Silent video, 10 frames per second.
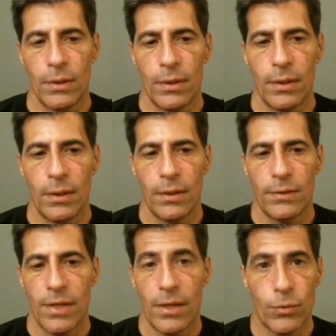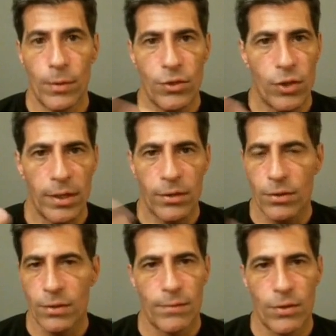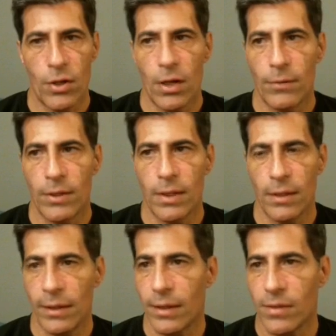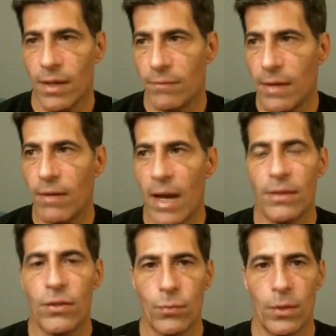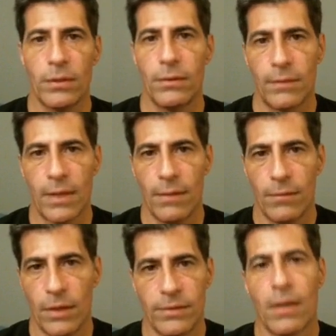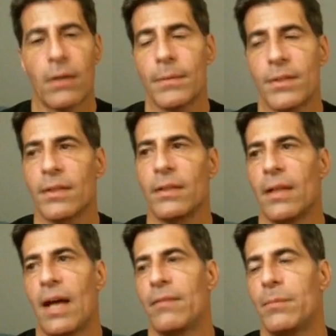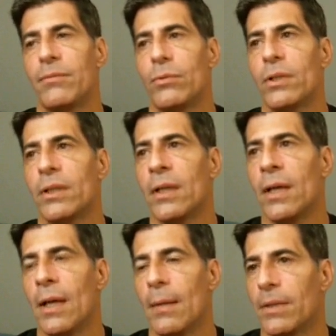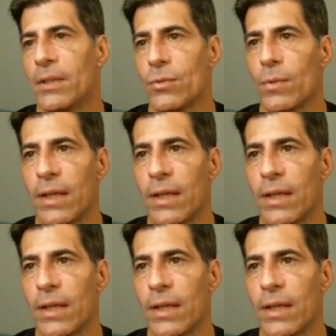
uh, ten or twenty shares to start off with. Like I said, I've never had this run kind of autonomously live before, but I just want to